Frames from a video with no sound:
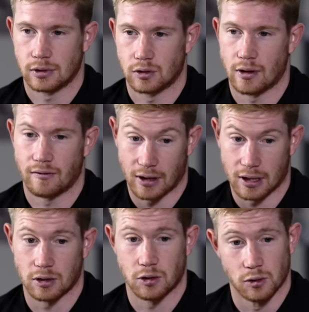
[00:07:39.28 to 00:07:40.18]
So if I
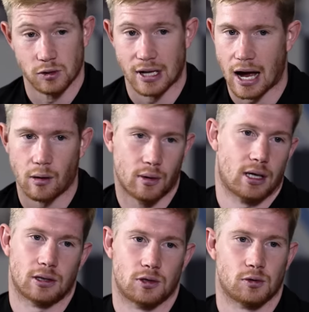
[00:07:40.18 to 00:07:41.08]
can choose now,
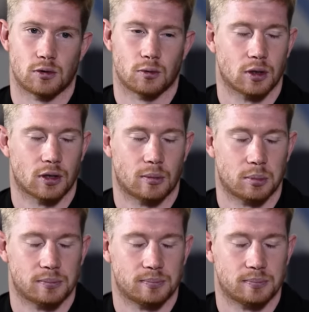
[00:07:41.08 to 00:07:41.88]
I'll choose the World Cup.